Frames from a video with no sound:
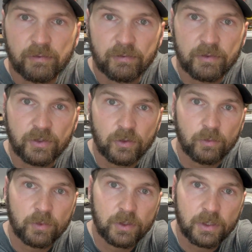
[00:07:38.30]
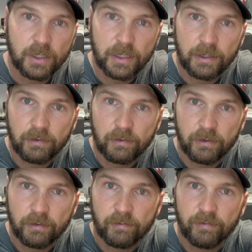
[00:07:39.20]
zoom is not,
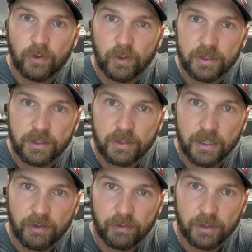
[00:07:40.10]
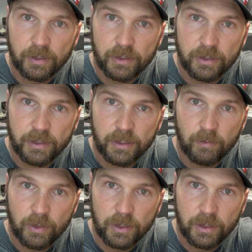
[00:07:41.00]
or focus is not really good there,
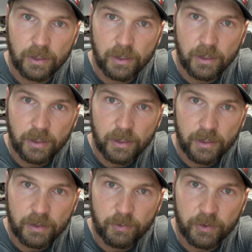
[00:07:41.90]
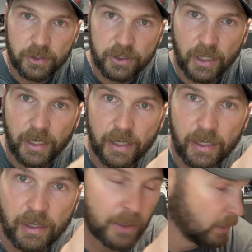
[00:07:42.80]
but it's pretty
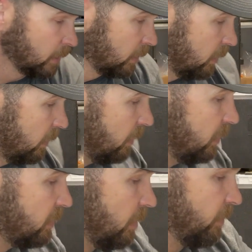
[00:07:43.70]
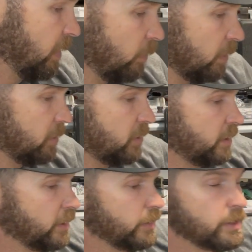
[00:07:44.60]
shiny. And the same thing with the
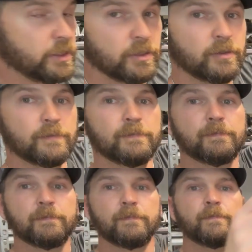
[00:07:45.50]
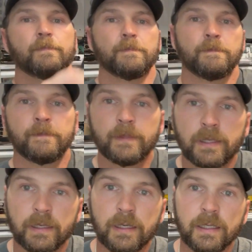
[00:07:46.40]
sear here.
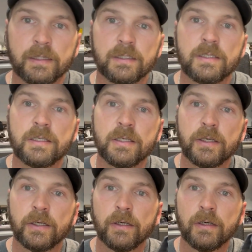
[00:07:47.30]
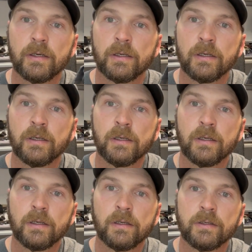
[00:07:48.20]
I got the sear
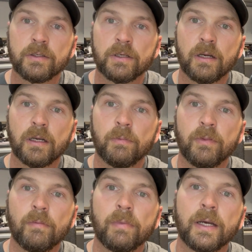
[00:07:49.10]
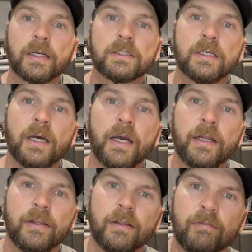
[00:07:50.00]
shined up on the back side,
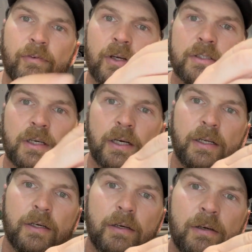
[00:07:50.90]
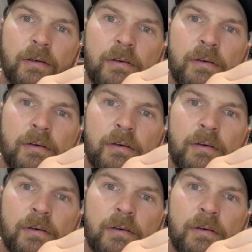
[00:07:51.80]
and then the front side here,